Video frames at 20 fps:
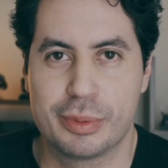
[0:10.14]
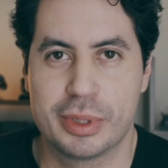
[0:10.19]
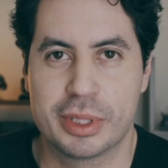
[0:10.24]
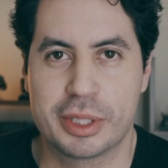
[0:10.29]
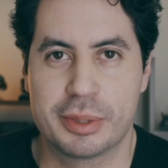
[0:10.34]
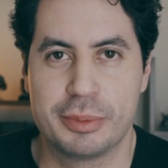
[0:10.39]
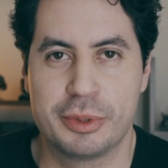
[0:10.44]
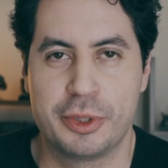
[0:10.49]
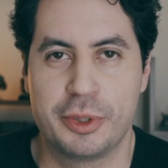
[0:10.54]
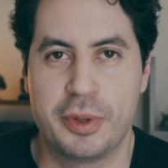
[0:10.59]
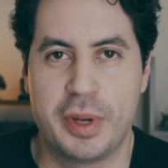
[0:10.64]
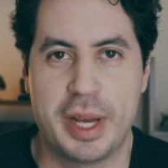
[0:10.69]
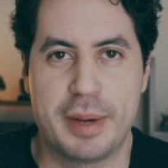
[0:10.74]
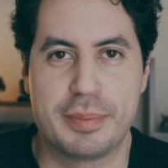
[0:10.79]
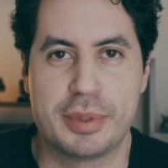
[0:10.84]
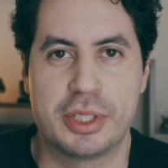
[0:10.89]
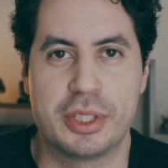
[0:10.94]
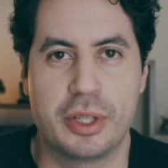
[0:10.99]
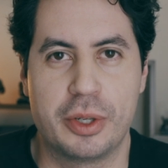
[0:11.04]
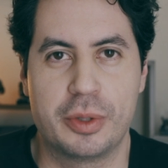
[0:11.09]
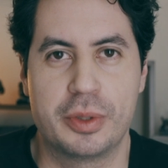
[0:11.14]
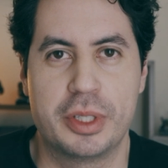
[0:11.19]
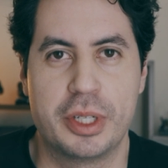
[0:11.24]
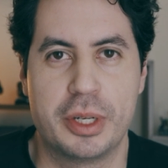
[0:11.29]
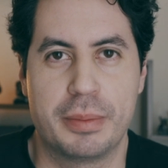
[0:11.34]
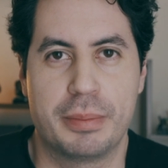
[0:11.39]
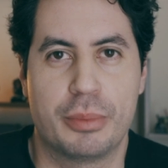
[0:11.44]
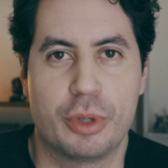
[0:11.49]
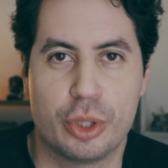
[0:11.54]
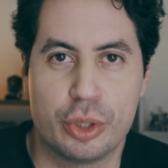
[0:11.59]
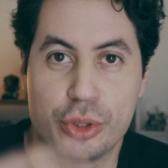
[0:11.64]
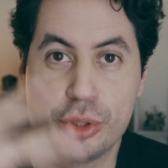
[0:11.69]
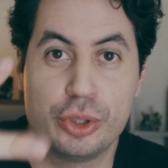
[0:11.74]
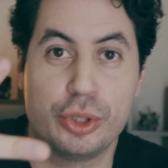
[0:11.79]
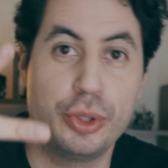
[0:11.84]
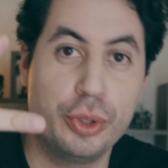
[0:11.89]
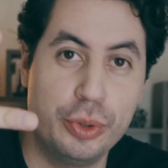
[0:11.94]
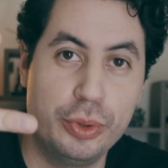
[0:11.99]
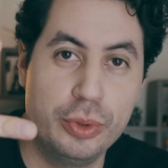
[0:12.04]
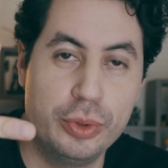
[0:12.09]
Welcome to episode number
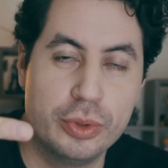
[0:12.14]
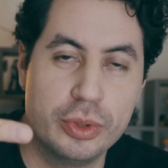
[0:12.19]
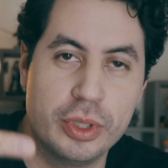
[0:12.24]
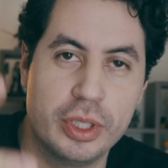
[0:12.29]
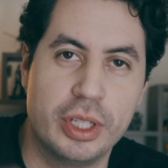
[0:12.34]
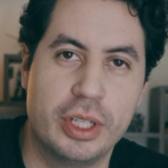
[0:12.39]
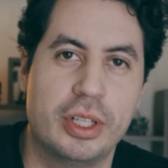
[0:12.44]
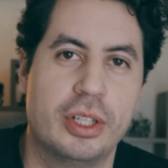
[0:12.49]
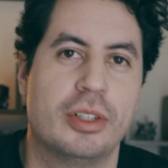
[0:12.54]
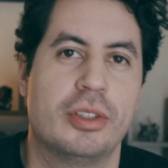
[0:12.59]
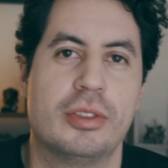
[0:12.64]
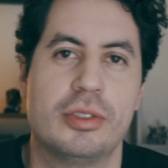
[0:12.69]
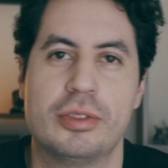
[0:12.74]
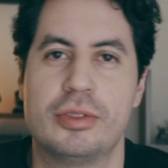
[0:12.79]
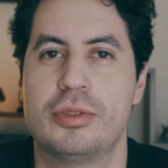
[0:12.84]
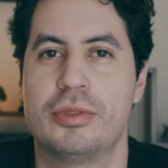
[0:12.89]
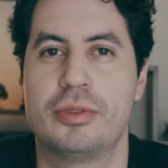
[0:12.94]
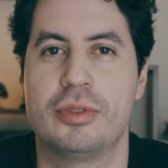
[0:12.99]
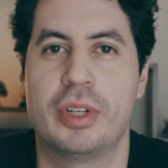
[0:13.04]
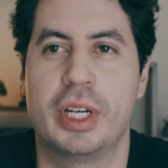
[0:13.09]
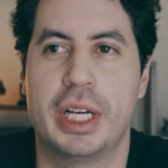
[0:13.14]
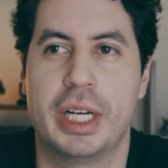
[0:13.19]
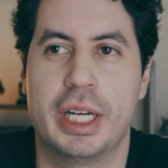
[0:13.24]
2 of